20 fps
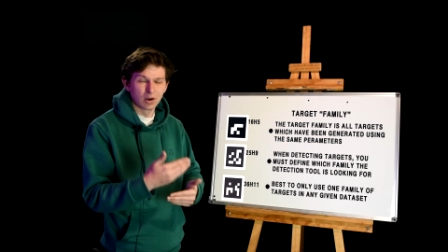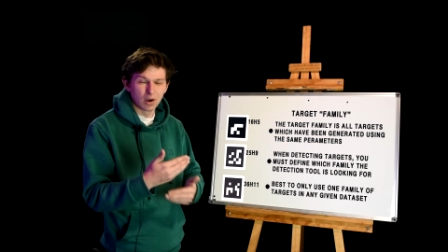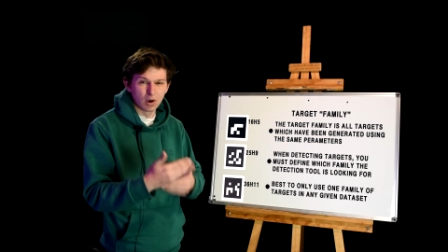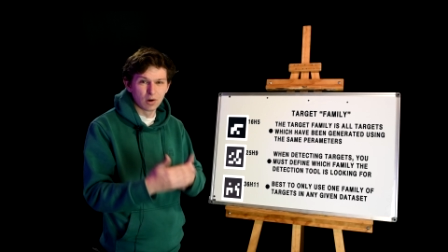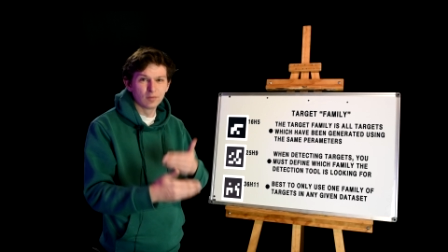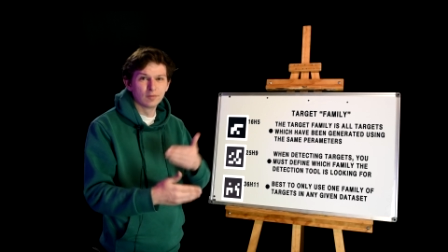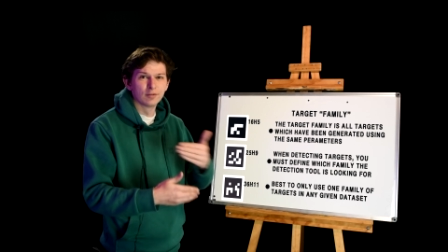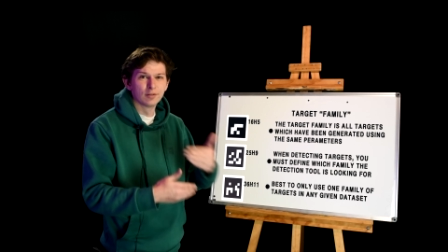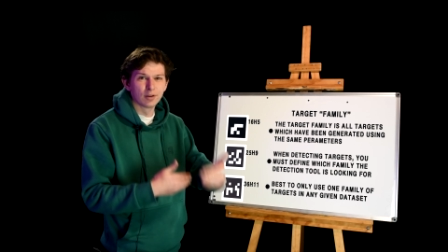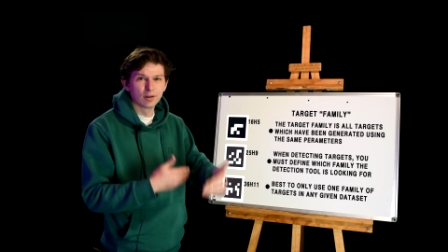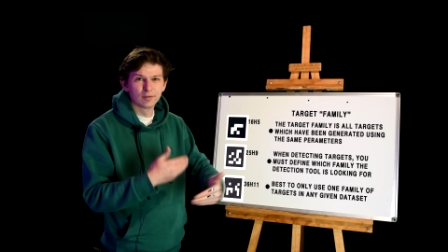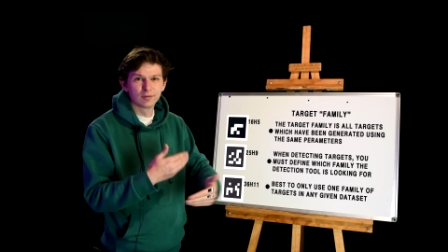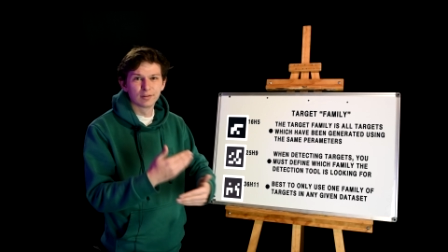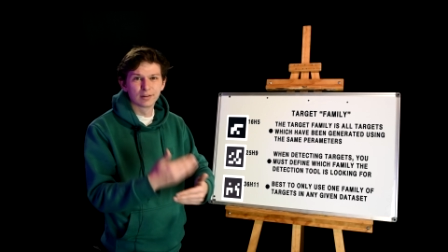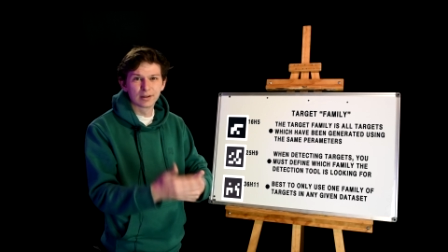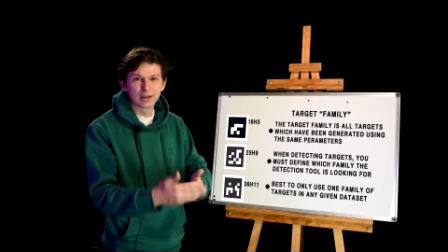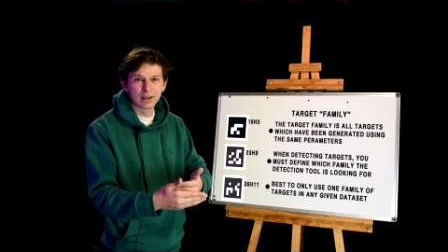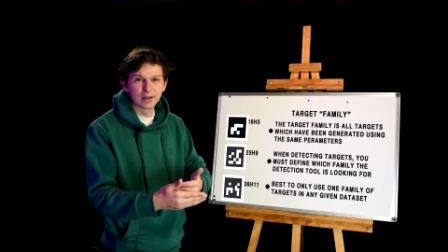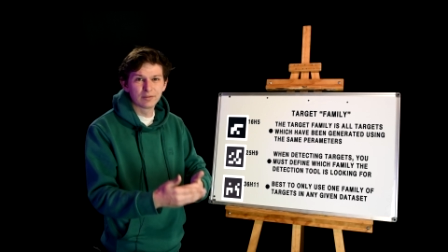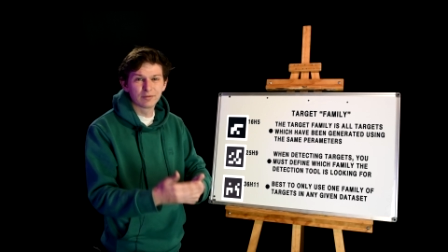over and over
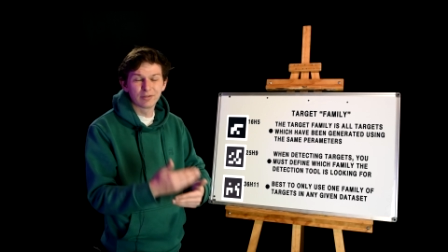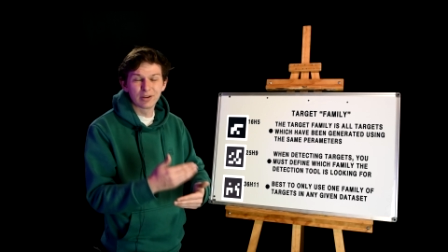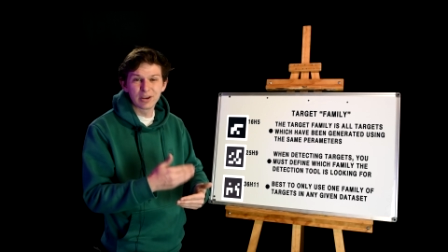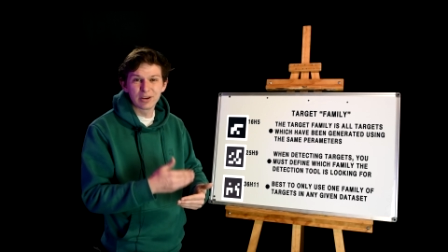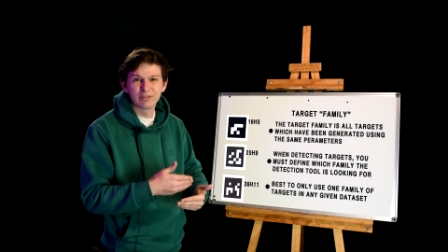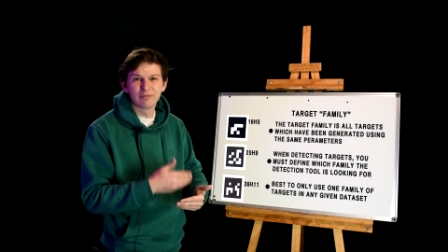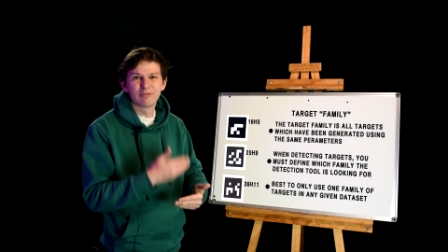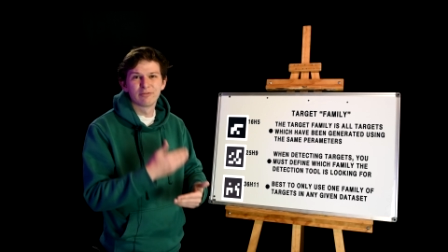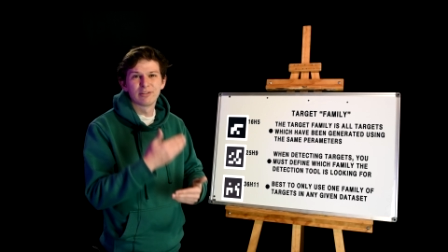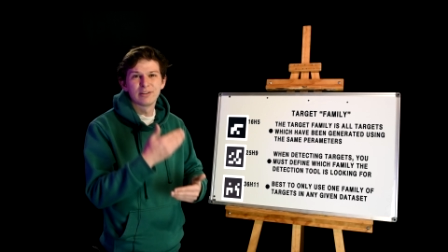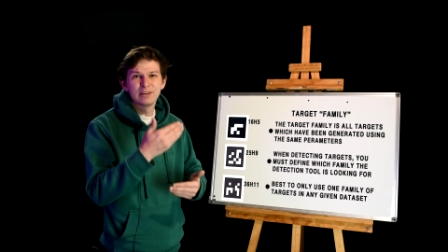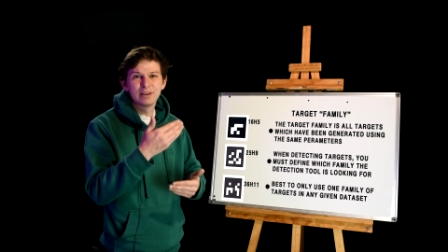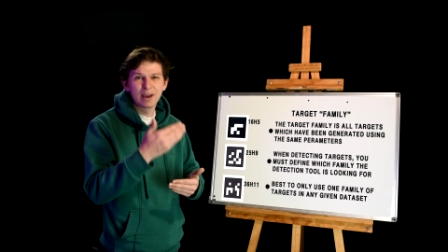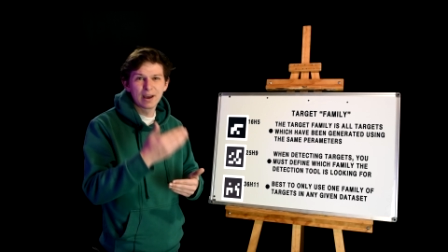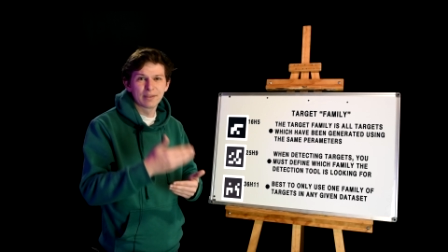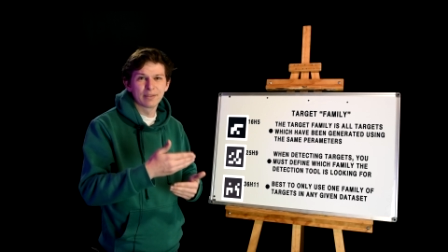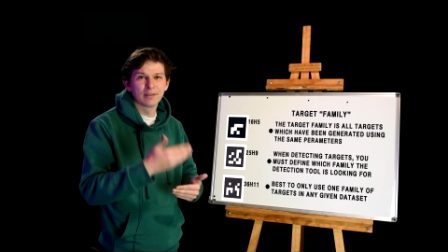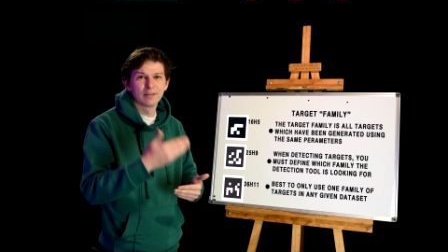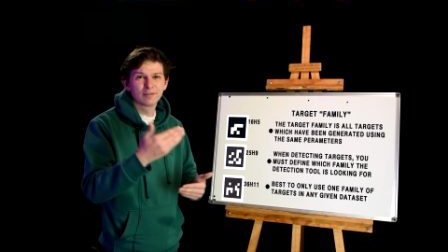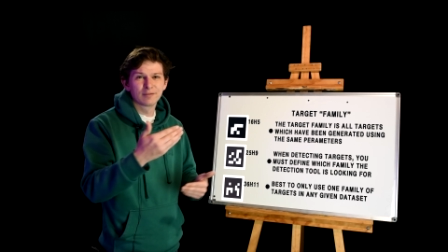again for every
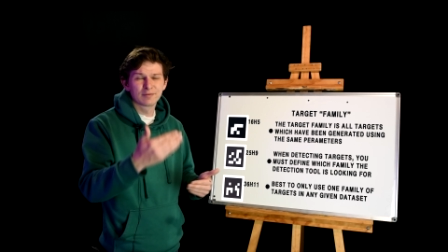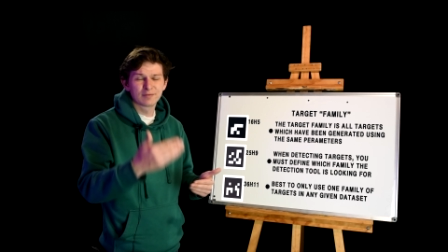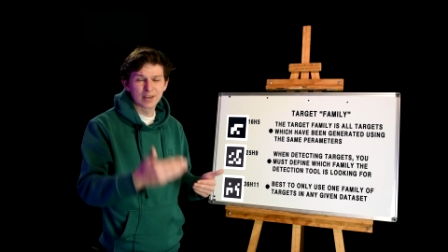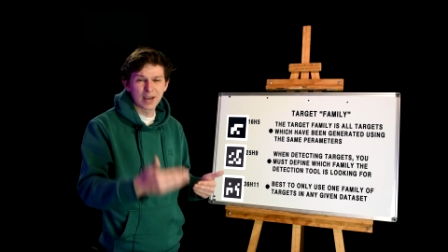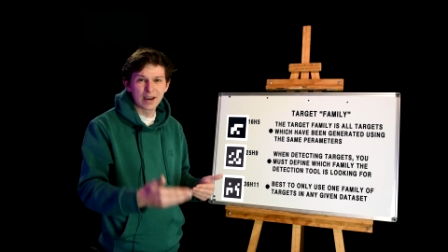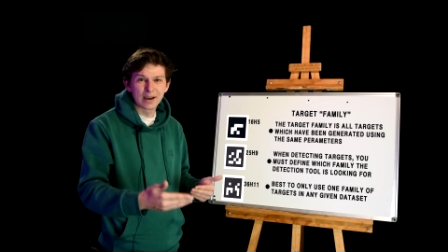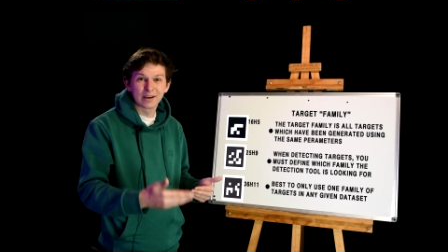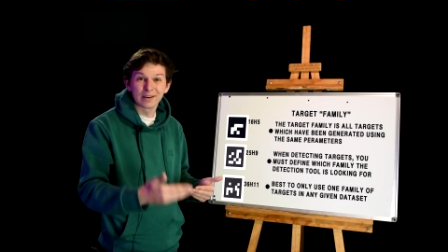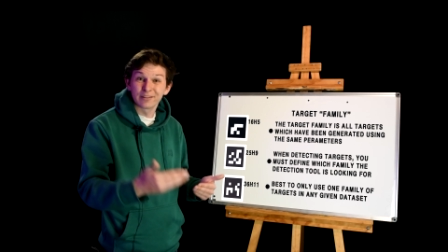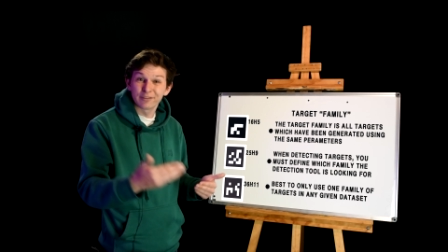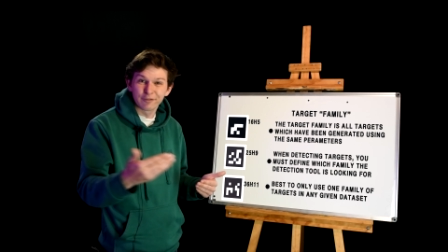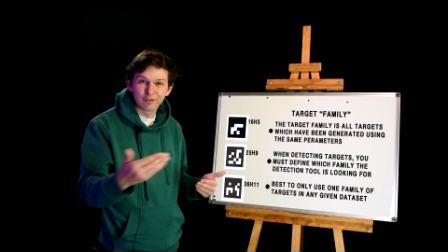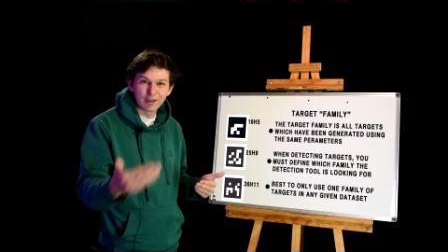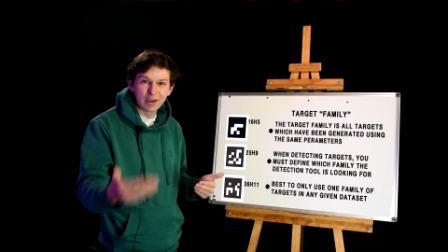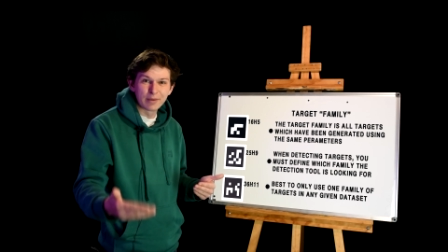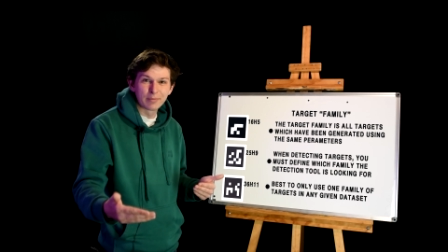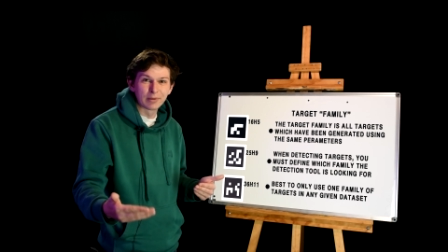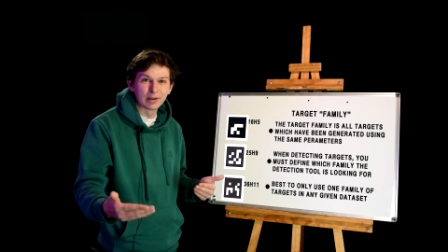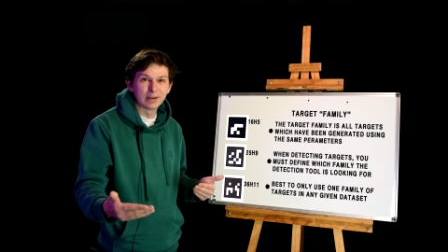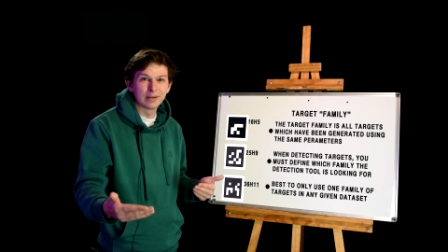other target
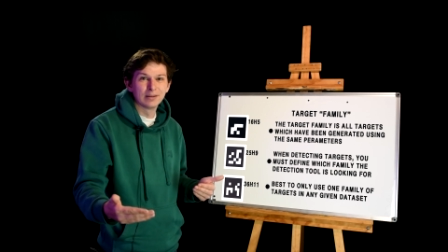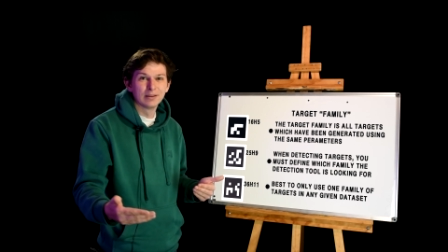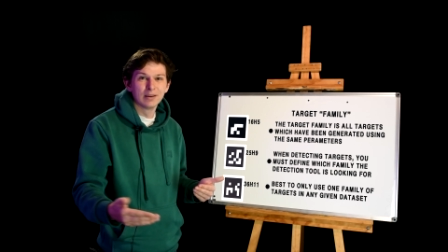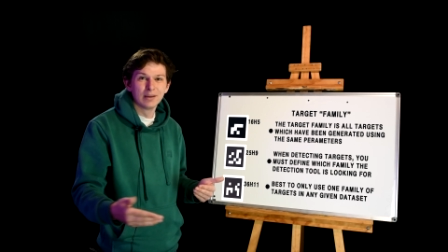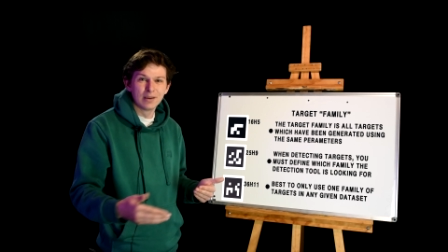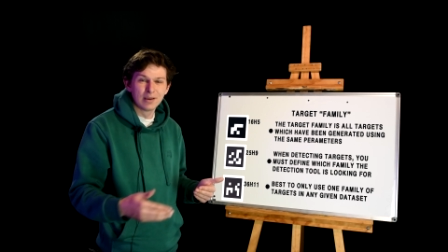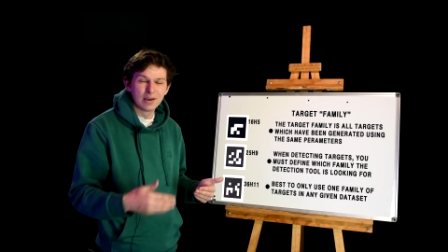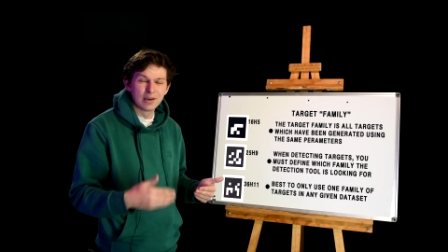family